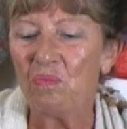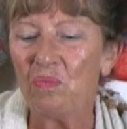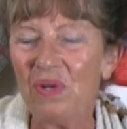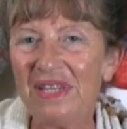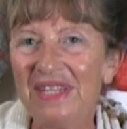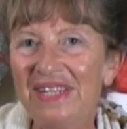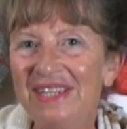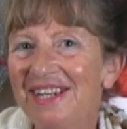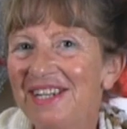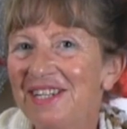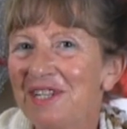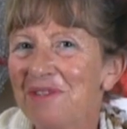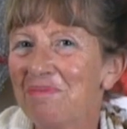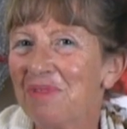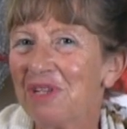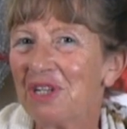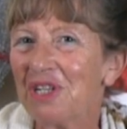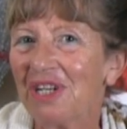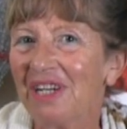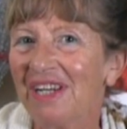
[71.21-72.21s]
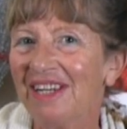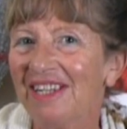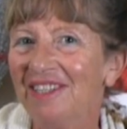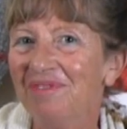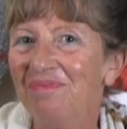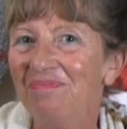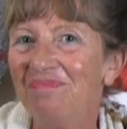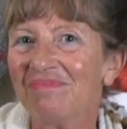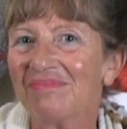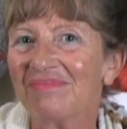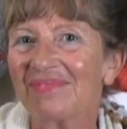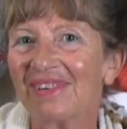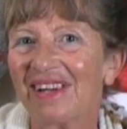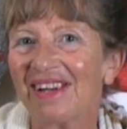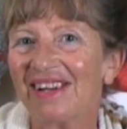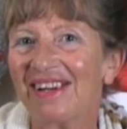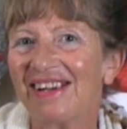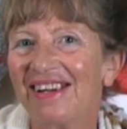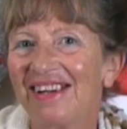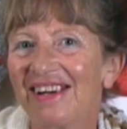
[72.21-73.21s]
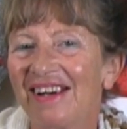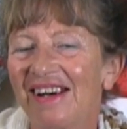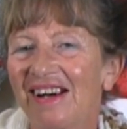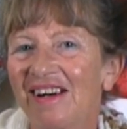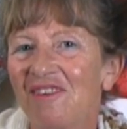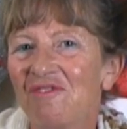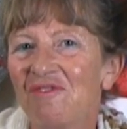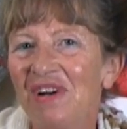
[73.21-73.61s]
With a knitting machine, I